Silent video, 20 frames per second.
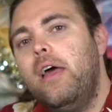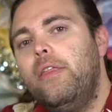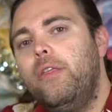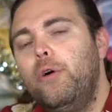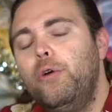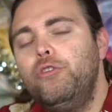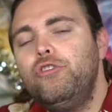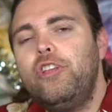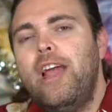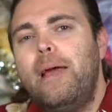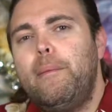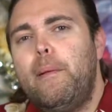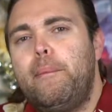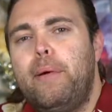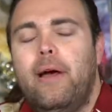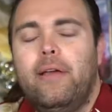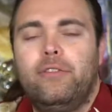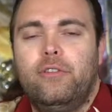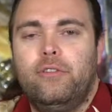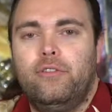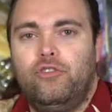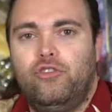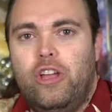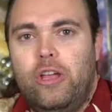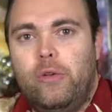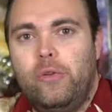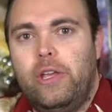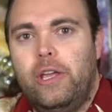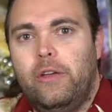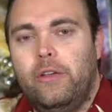those type of puzzles
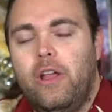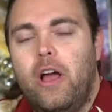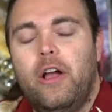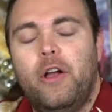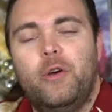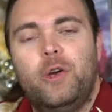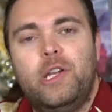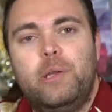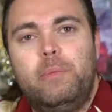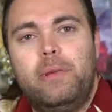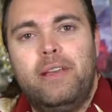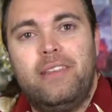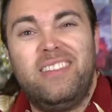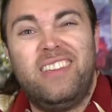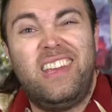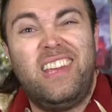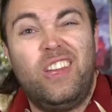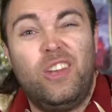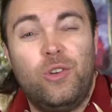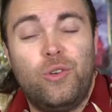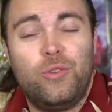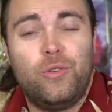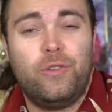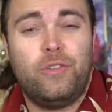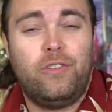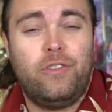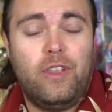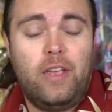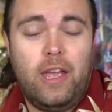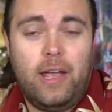generally are not going to be as
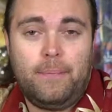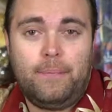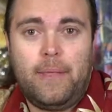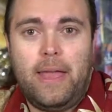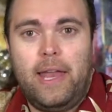interesting.